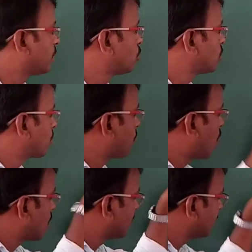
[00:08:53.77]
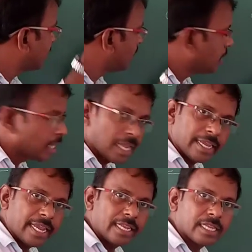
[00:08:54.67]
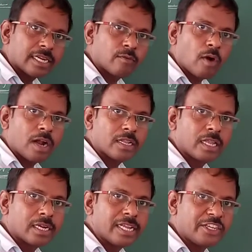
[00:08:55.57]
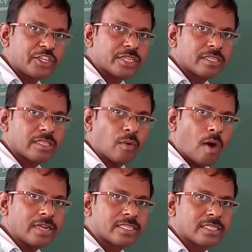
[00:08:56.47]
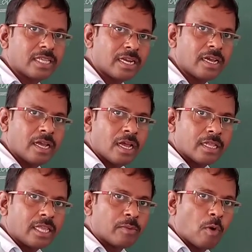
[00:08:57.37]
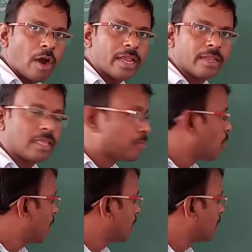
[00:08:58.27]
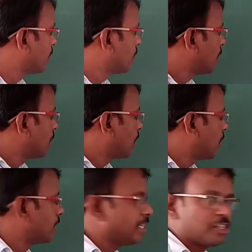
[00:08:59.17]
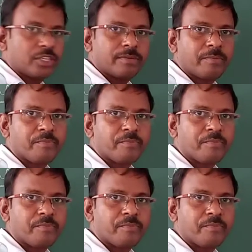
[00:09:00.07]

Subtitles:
Those are fall on the again the dish, that boiled dish.